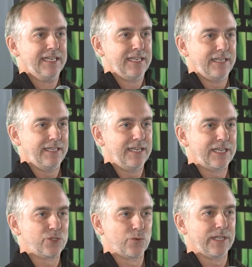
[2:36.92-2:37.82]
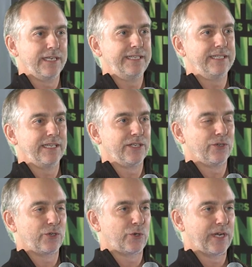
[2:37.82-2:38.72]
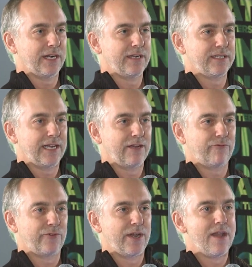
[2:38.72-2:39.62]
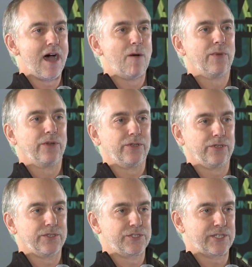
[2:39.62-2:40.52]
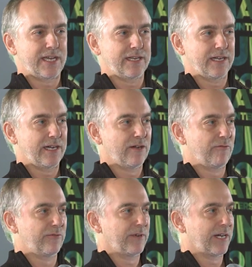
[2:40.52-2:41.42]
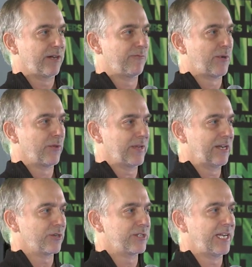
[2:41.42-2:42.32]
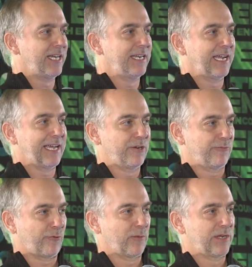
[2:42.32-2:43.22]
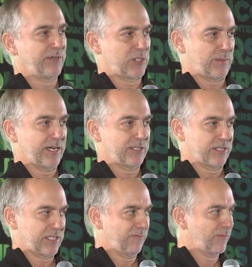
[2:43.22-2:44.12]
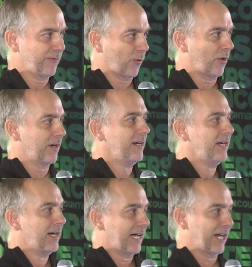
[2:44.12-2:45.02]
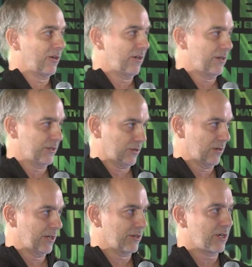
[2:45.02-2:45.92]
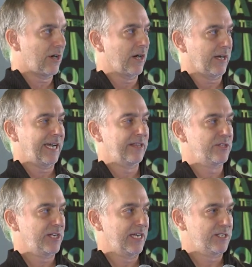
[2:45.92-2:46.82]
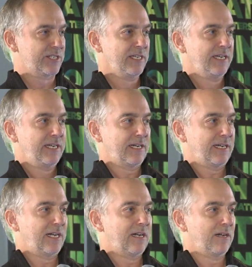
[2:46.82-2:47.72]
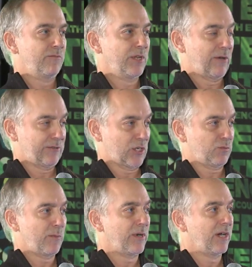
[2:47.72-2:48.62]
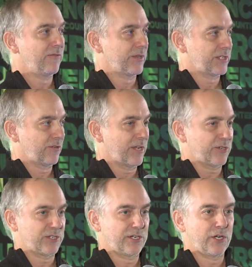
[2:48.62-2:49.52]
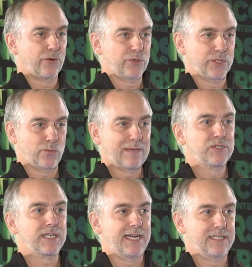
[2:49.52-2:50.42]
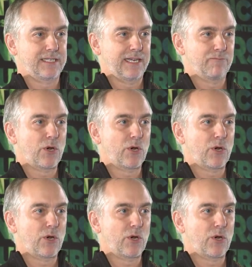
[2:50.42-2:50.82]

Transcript: he has really you know, created a phenomenal set of, of both entertaining and informative experiences. Even before I heard his earlier talk, I had the chance, uh, you know, as I was preparing for this introduction, to go to his websites and